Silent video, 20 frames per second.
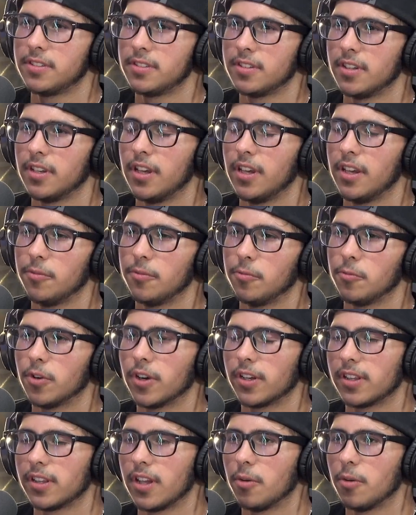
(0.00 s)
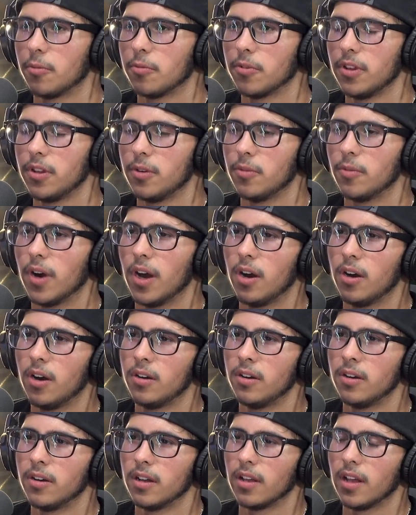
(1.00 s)
it worked out really
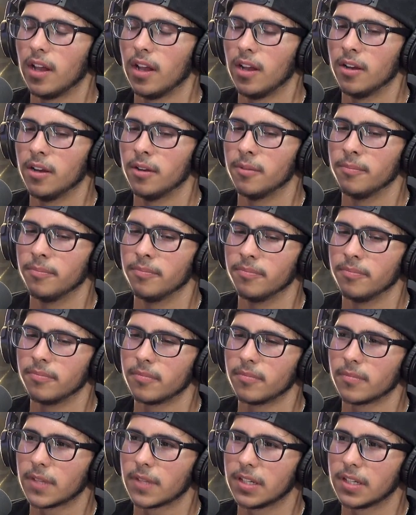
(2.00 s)
well. Because